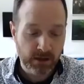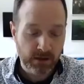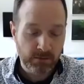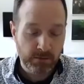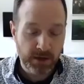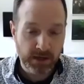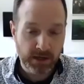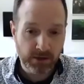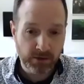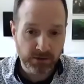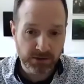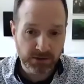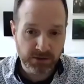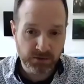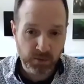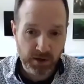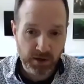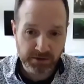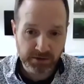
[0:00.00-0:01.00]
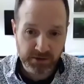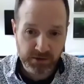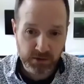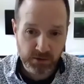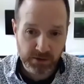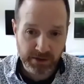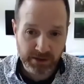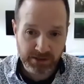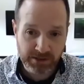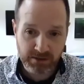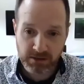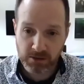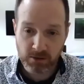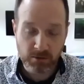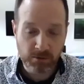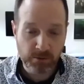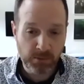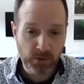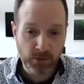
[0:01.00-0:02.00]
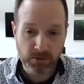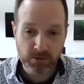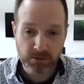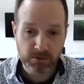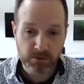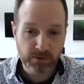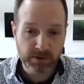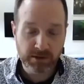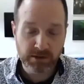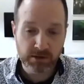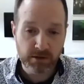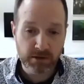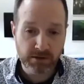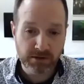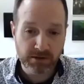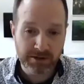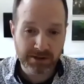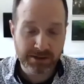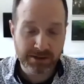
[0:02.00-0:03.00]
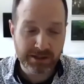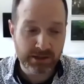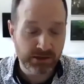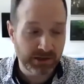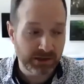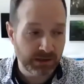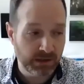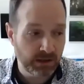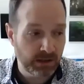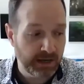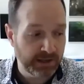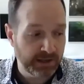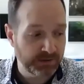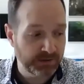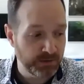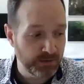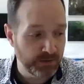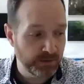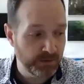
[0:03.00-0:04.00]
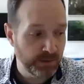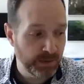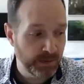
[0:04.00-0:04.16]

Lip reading: pedagogy as well too, like, you know, both research and then teaching in the classroom.